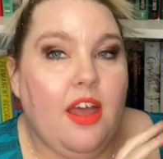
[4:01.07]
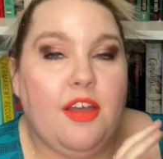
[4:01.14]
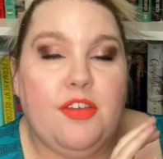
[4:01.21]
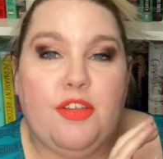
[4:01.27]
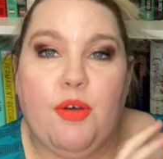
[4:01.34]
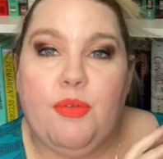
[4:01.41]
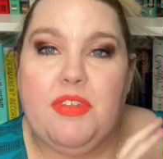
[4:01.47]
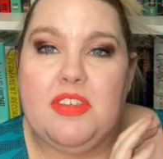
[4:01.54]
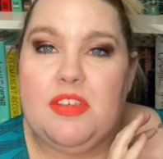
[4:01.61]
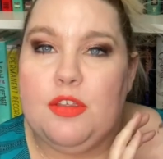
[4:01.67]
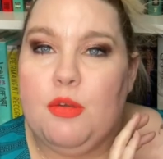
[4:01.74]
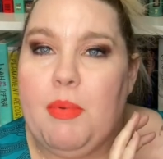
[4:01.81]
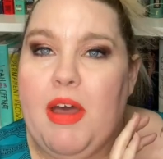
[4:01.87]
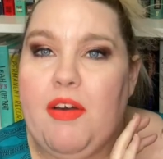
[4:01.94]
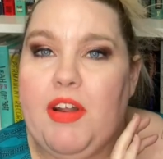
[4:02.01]
So this is
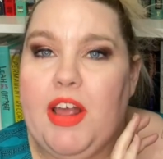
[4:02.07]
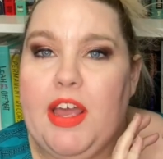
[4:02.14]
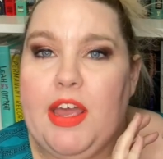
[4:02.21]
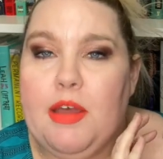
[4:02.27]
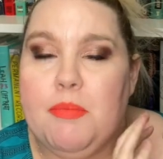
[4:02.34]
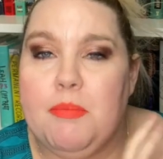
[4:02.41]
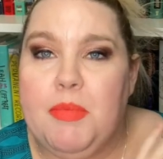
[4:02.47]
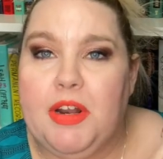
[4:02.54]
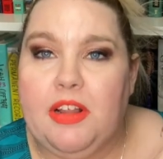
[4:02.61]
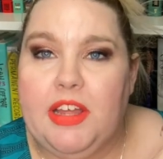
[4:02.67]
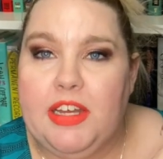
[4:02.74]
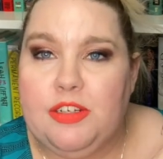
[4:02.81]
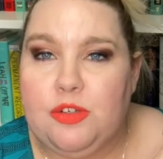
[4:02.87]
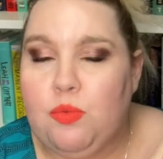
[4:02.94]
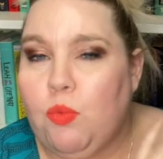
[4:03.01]
about a
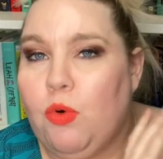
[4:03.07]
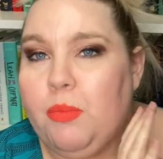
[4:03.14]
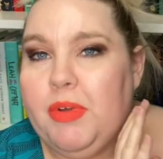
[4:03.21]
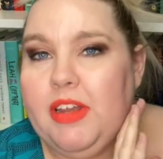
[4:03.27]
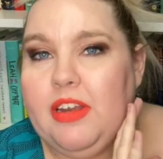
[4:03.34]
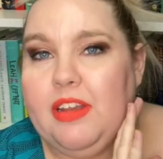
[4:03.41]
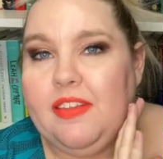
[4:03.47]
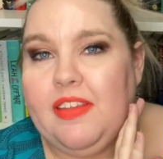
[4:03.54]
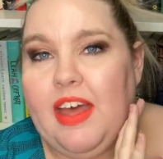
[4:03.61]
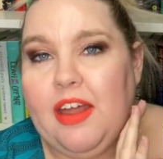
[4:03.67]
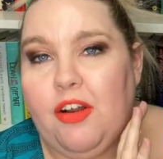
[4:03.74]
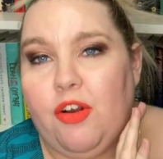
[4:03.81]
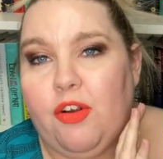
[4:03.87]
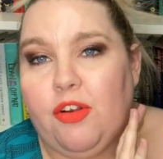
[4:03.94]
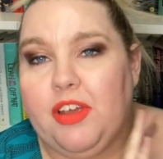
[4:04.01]
middle-aged woman that
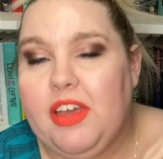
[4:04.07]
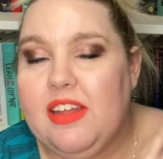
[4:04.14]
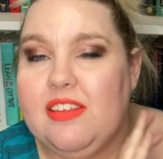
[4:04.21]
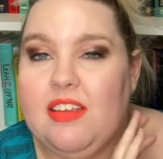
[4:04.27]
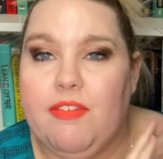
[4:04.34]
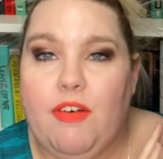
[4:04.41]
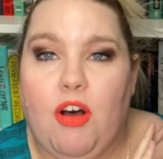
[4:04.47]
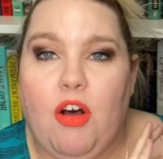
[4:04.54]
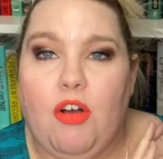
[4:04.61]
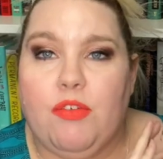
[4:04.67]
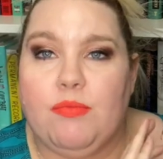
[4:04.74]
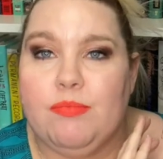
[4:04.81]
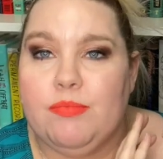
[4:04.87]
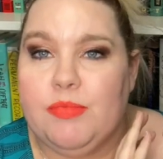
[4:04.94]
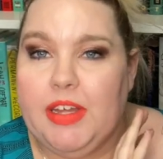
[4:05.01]
her kids have
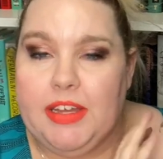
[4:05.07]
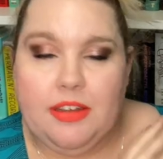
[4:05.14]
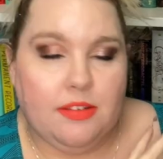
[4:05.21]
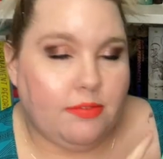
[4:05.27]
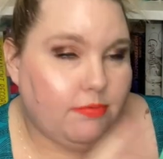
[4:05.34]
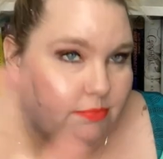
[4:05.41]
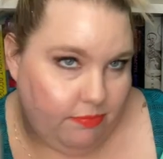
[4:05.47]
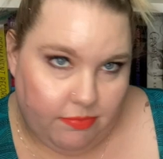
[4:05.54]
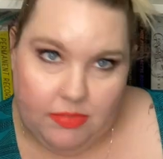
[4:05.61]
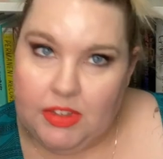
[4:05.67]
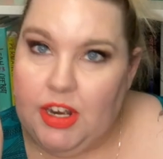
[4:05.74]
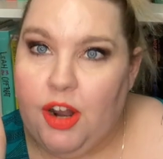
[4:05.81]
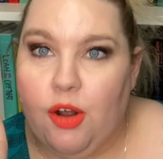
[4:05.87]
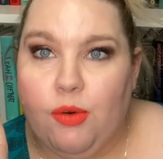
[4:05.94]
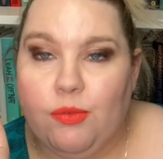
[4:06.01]
all like
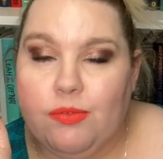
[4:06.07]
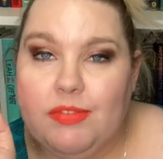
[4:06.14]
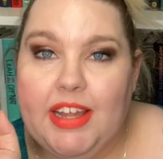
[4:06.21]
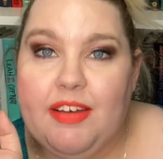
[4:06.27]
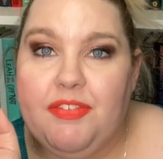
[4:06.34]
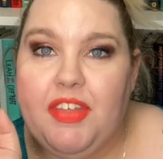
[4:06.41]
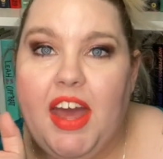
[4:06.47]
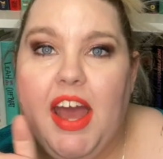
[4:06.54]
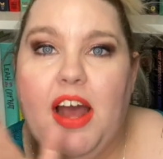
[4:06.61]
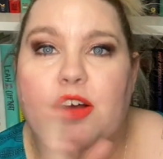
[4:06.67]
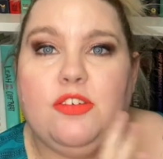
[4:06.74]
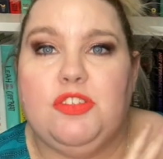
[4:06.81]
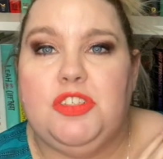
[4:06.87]
you know, left the house.